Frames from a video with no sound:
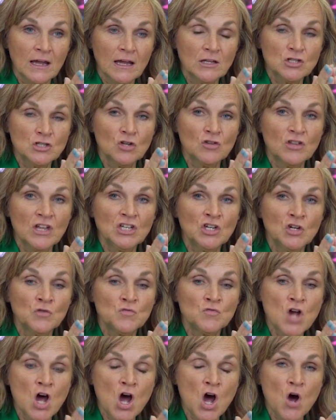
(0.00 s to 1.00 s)
so that you
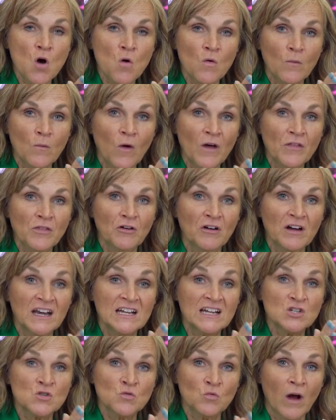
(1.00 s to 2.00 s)
know whether it
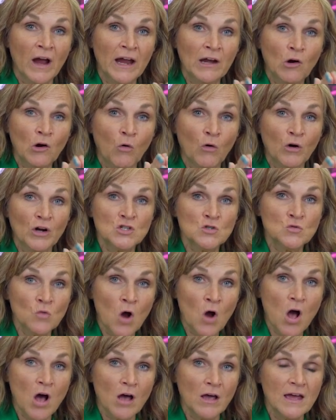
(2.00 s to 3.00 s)
is right or it's
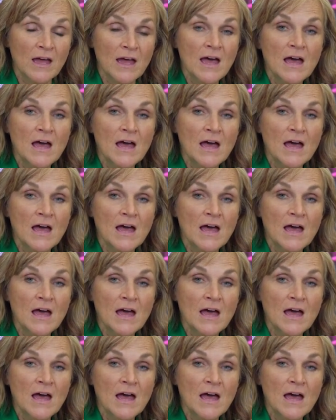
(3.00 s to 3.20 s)
wrong.